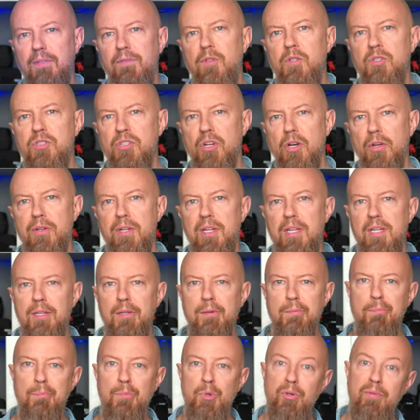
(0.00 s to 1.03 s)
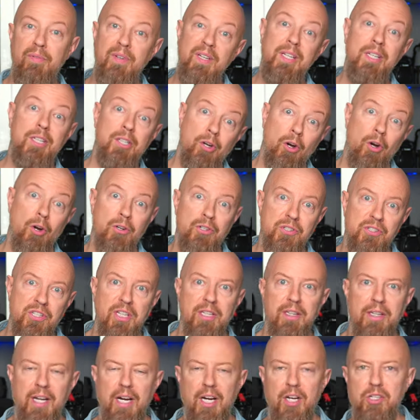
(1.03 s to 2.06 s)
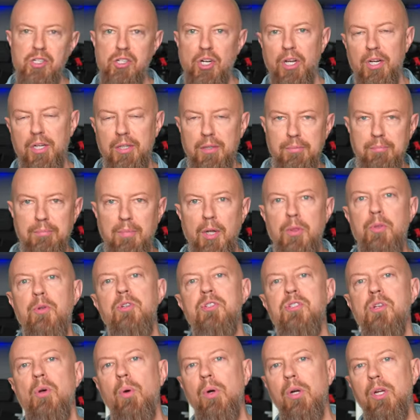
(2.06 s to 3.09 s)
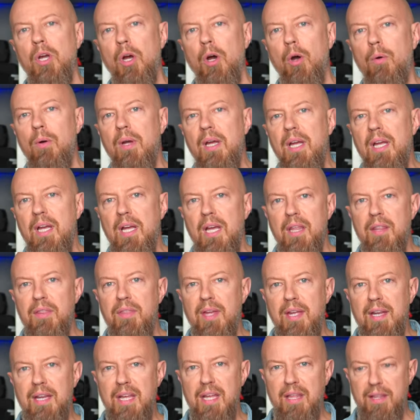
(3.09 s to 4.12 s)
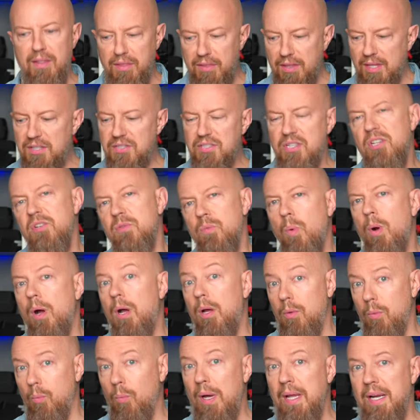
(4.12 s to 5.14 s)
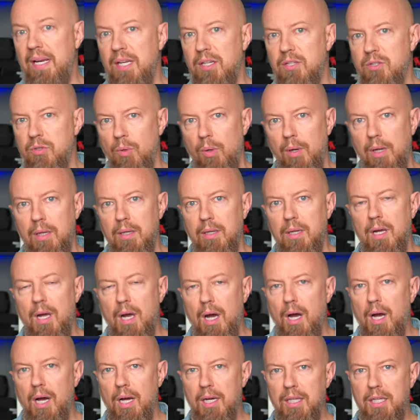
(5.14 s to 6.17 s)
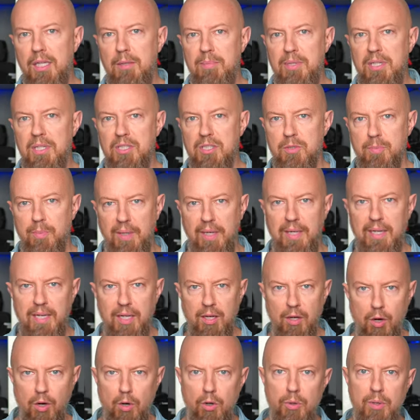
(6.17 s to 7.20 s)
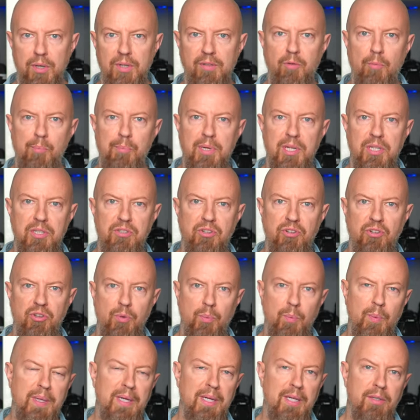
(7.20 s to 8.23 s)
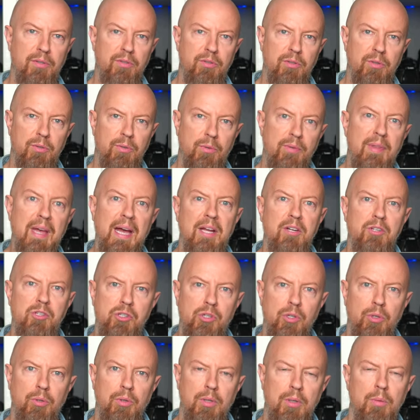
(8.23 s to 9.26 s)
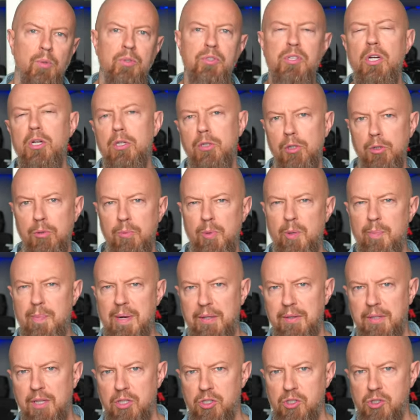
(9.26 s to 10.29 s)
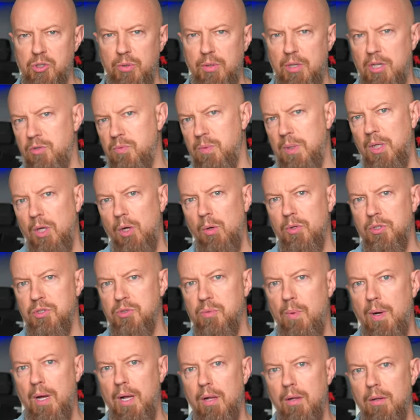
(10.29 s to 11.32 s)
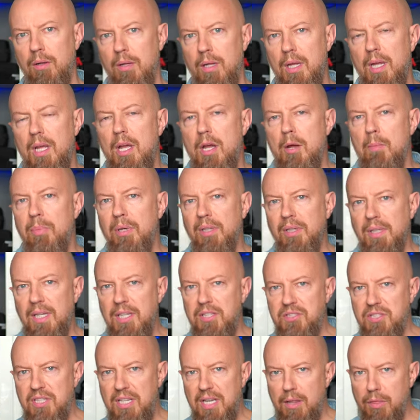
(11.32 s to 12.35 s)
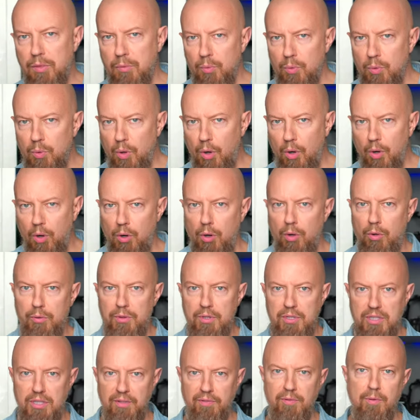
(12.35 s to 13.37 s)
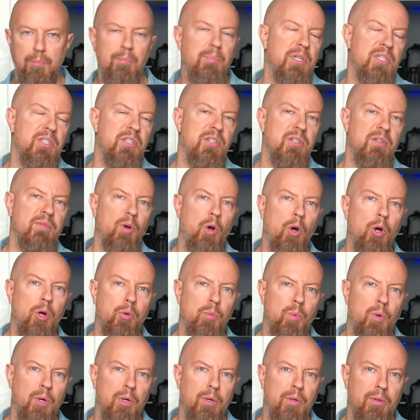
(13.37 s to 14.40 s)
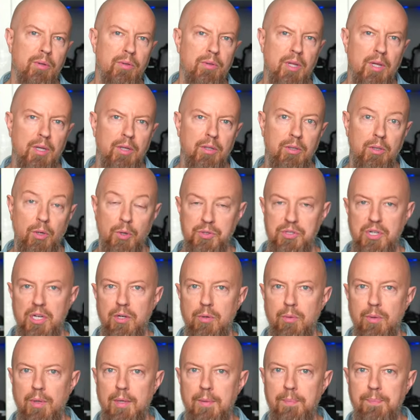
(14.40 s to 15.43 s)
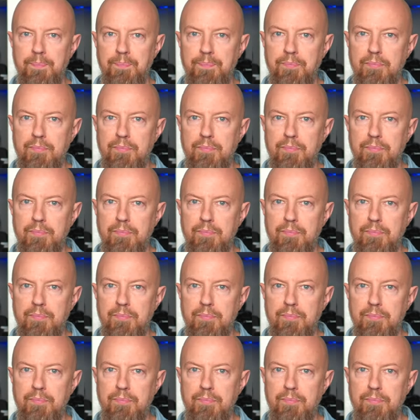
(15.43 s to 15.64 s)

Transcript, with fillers: If you saw the movie car scene that I shot a month or so ago, then this is what went into it. I'm gonna be explaining all the different pieces that went into that shoot, and we'll talk a little bit about that shoot as we go as well. But let's get through all the different pieces of hardware that goes into it.